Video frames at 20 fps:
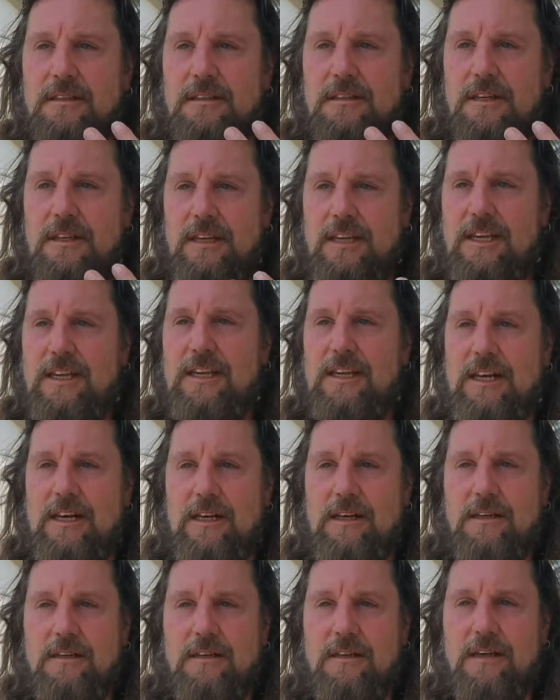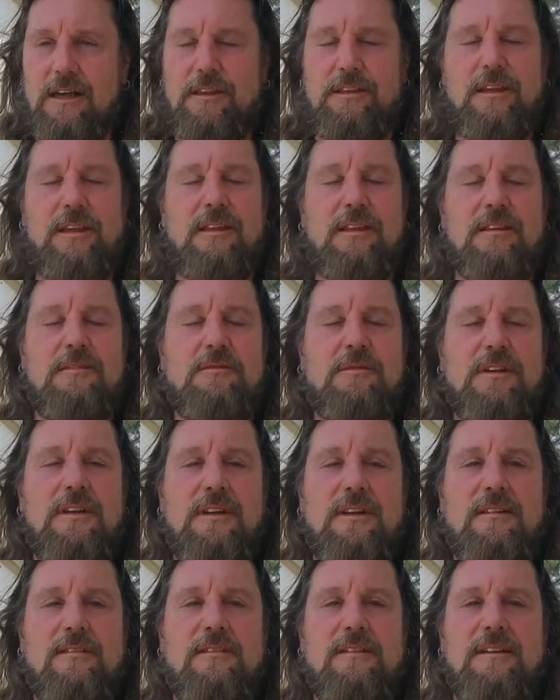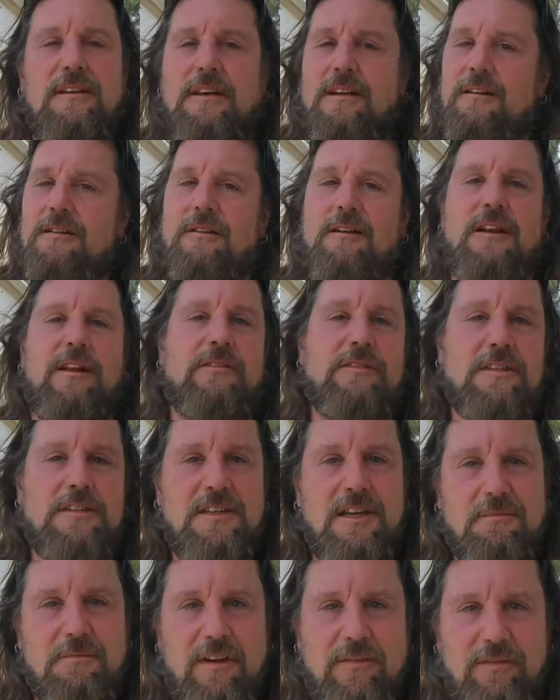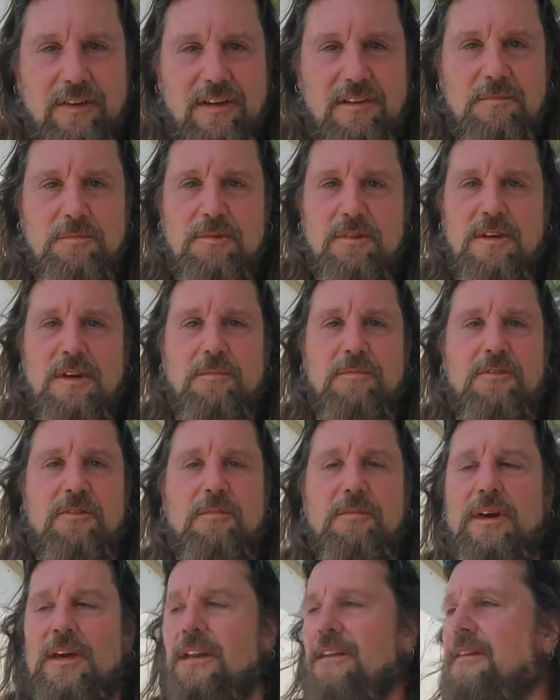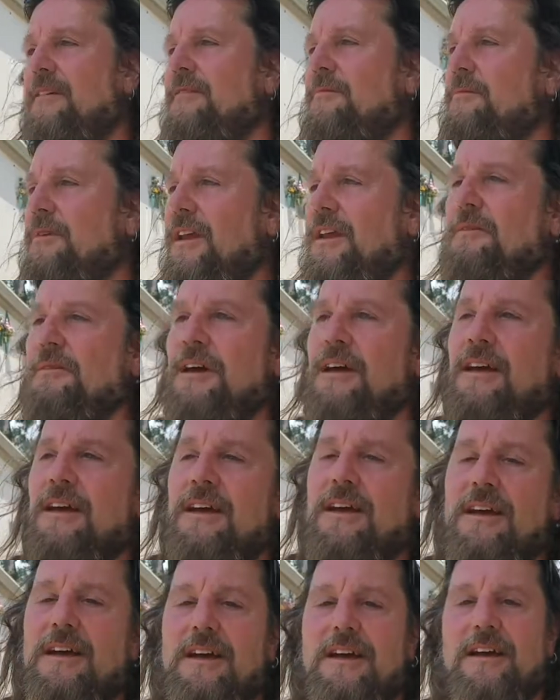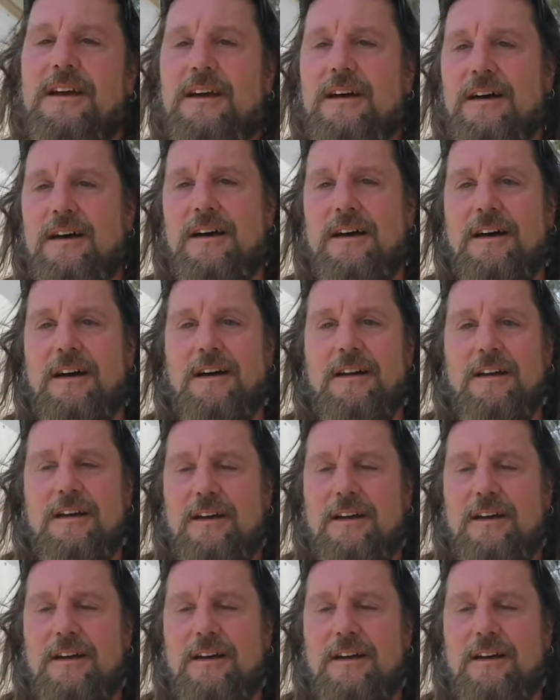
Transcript: Dagita. I think that's what it is. I don't know. I'd have to check my Facebook. I'm so bad at this. But anyway, uh,